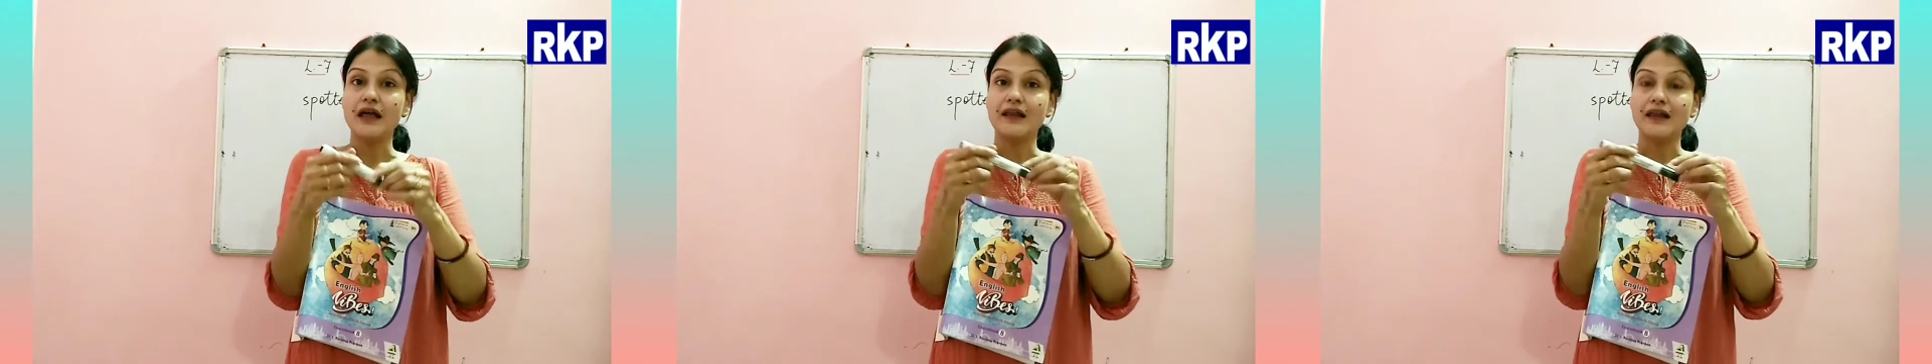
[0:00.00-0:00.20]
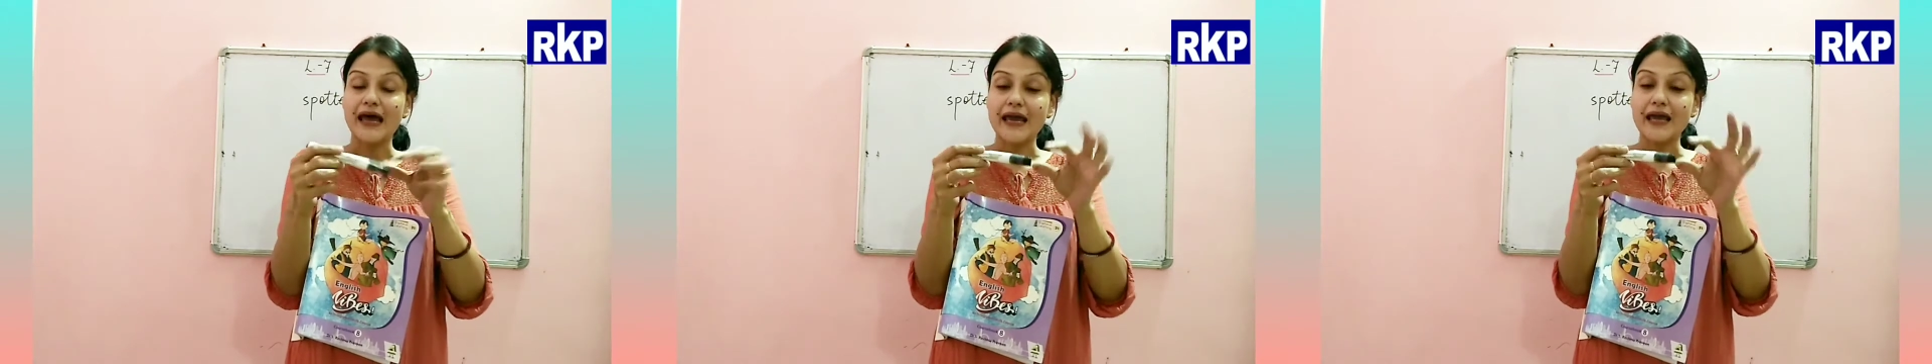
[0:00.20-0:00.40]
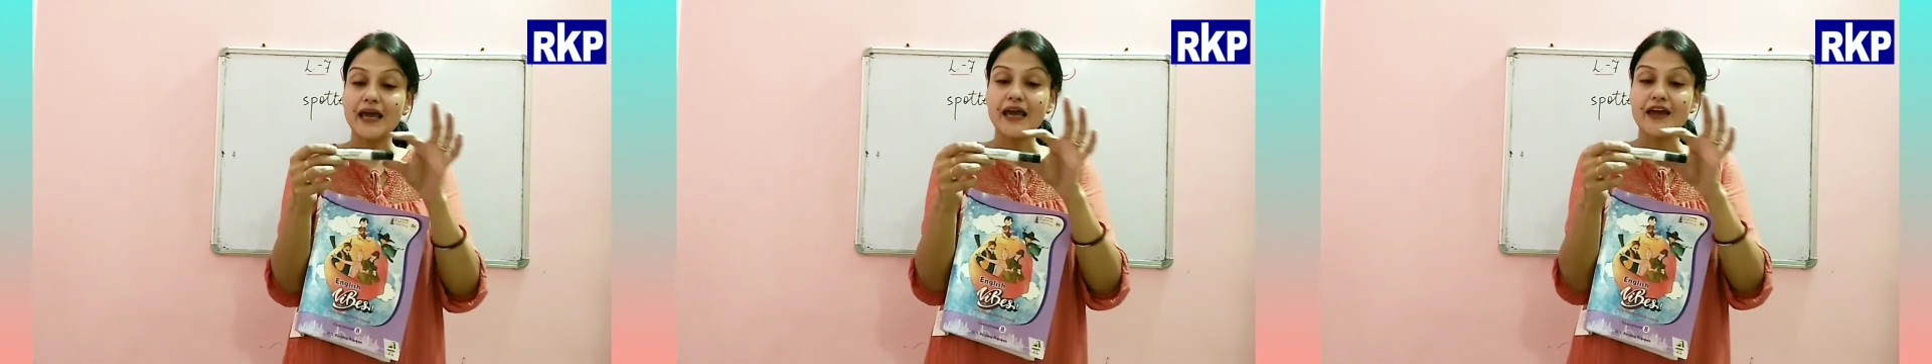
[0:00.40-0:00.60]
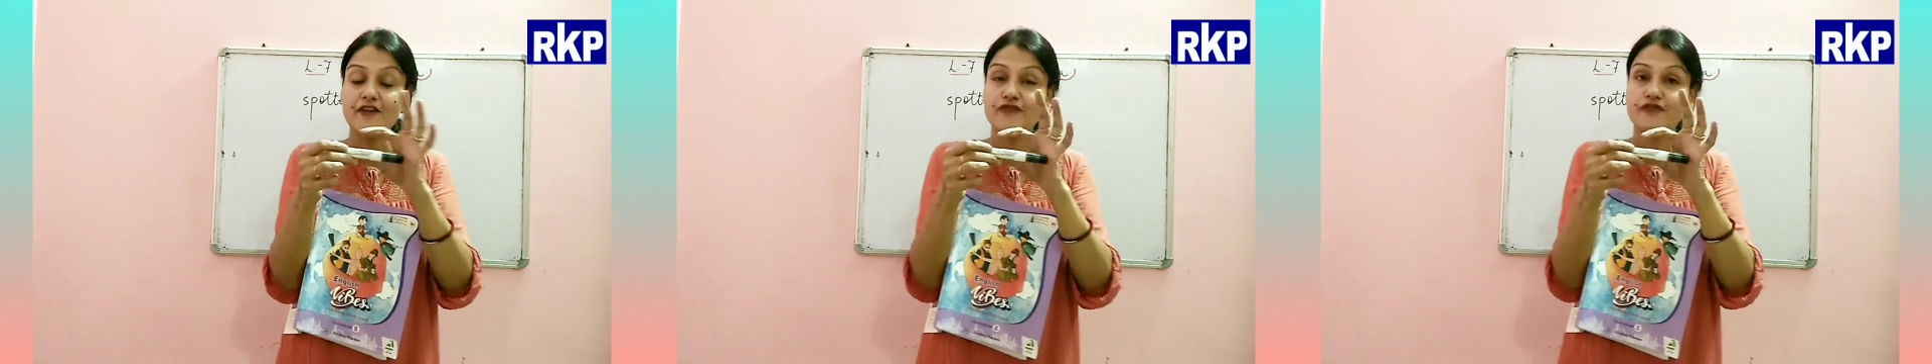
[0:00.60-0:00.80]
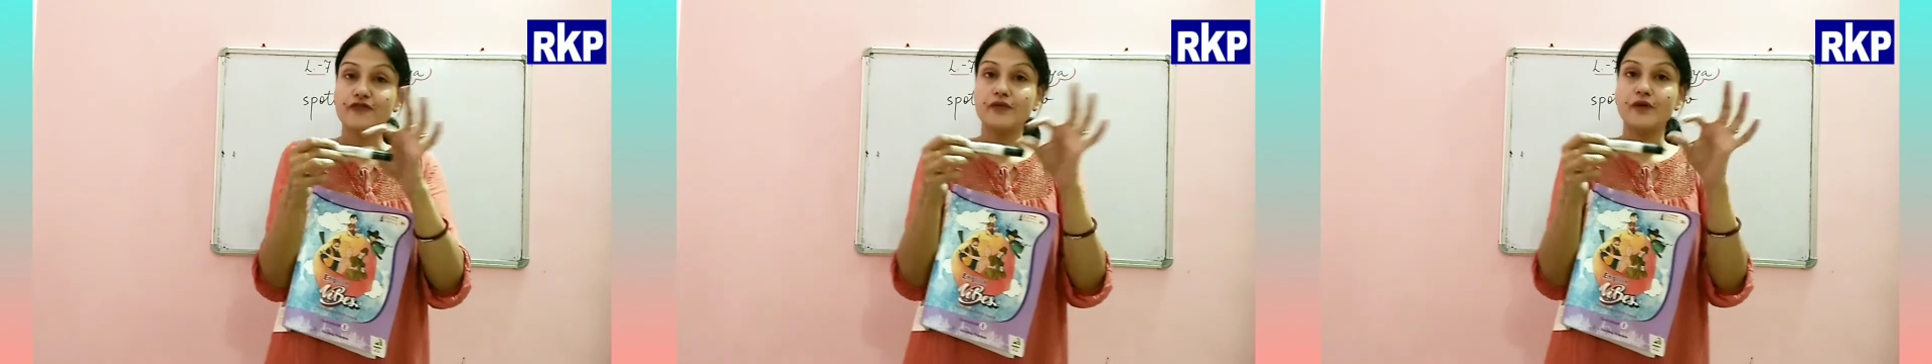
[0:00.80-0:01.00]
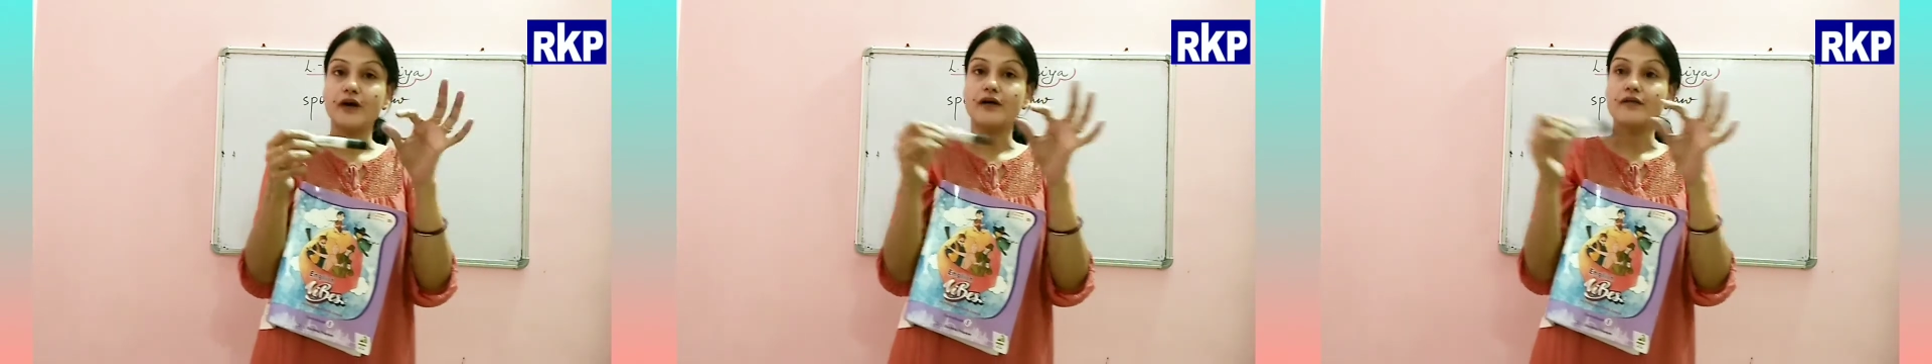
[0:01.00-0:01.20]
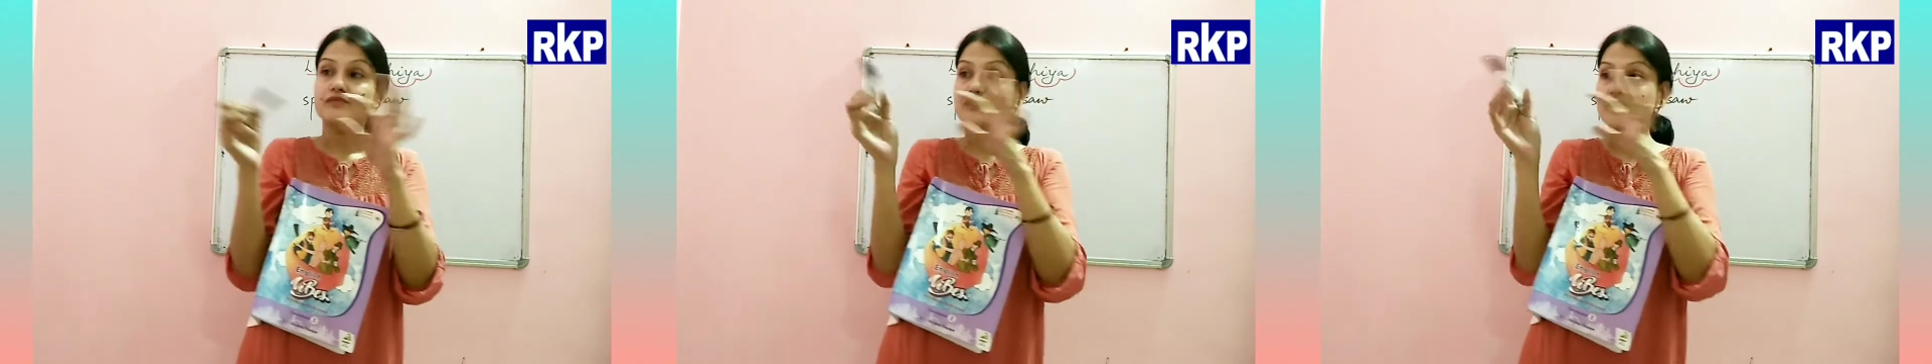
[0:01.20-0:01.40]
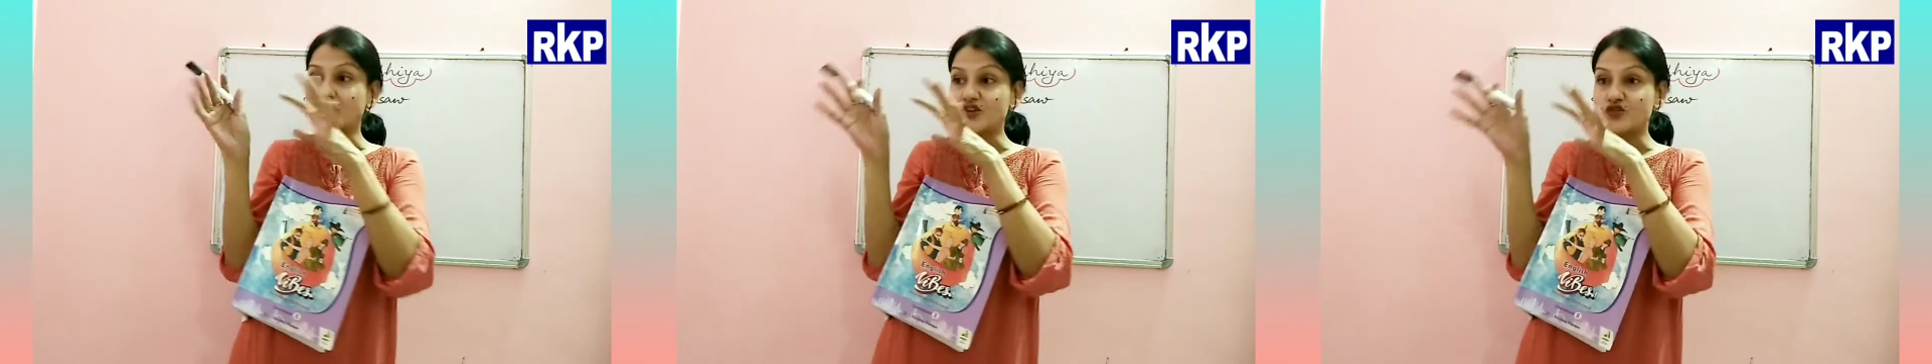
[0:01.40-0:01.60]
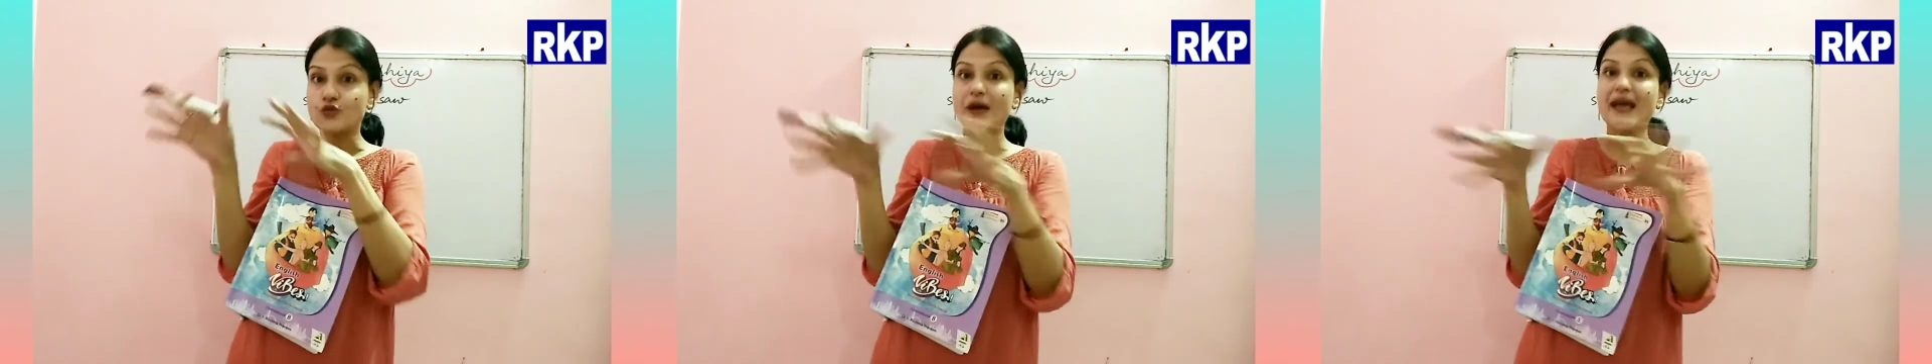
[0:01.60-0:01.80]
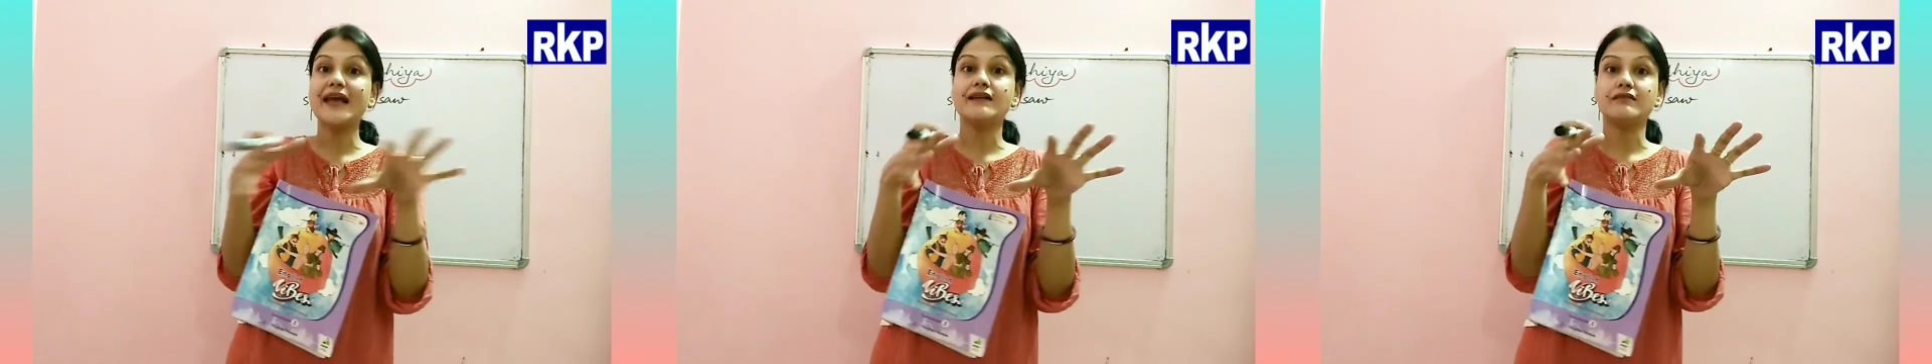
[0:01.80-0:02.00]
like if the
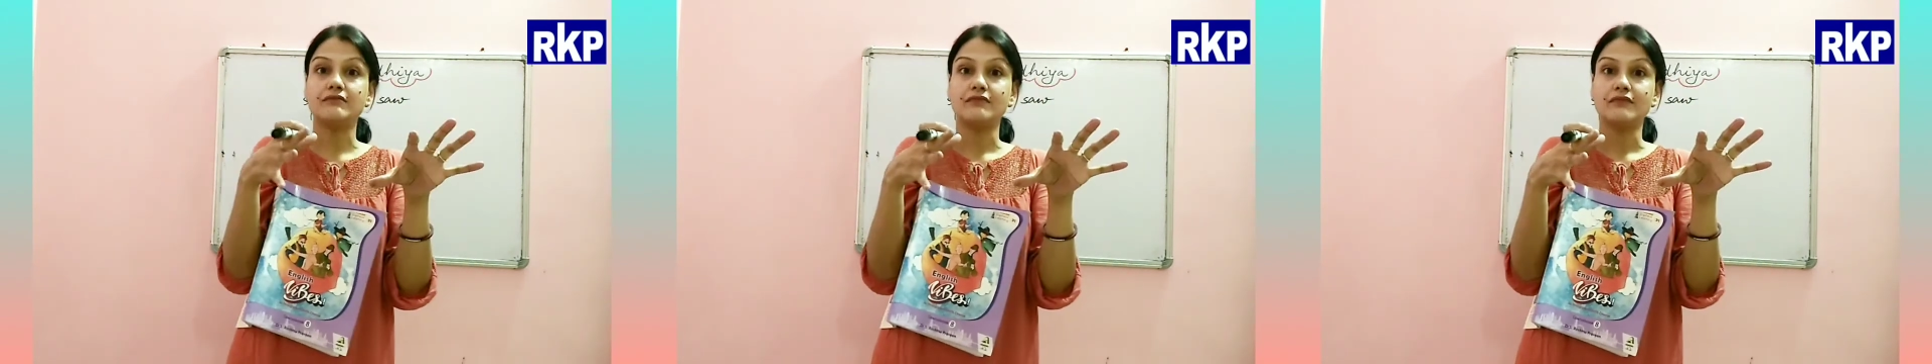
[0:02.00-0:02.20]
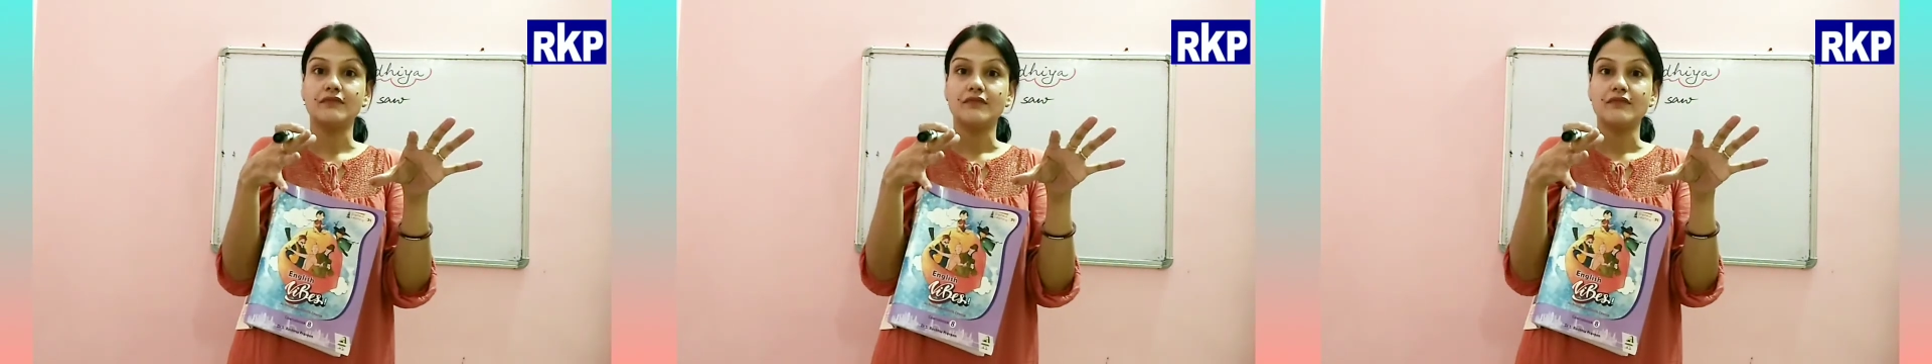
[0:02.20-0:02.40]
train